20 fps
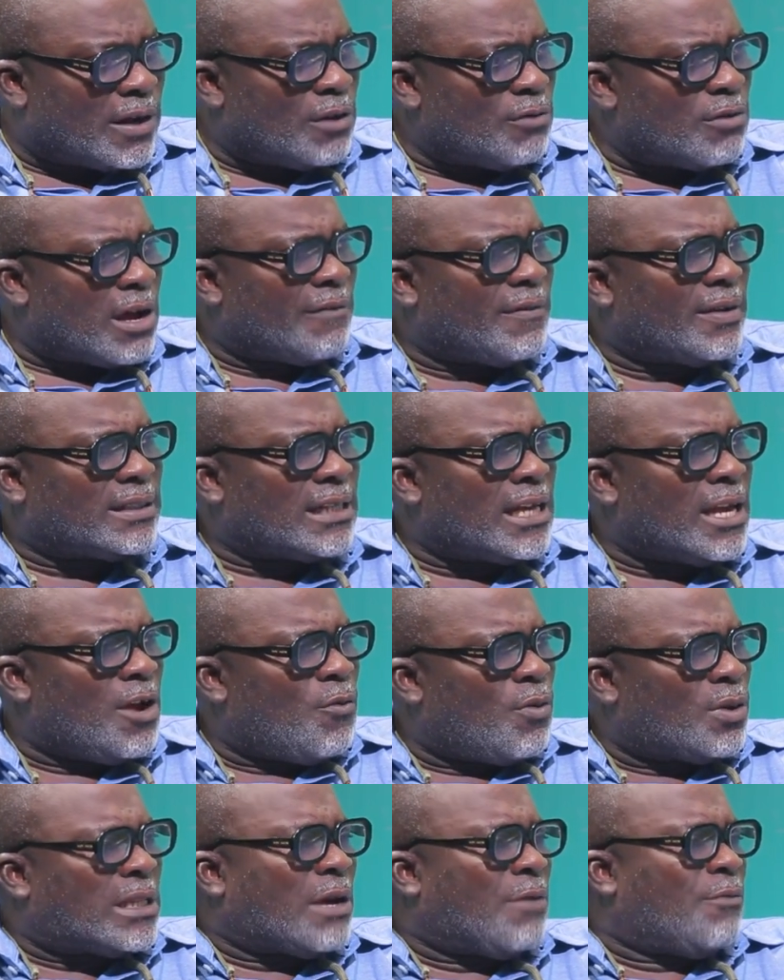You advise us,
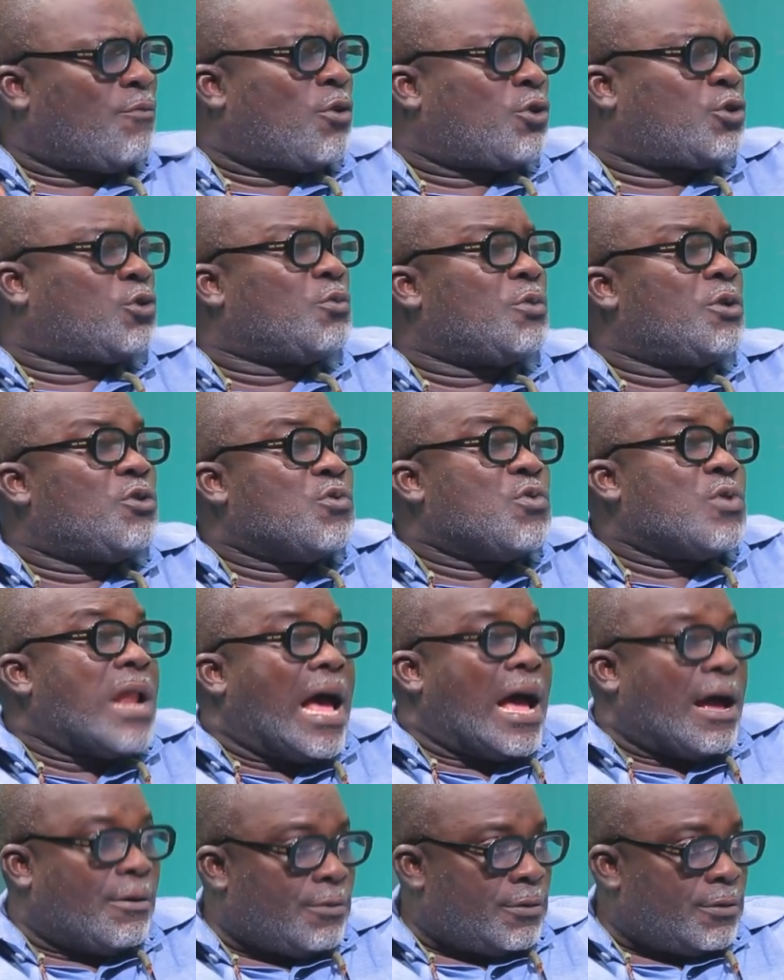what, what should we do now?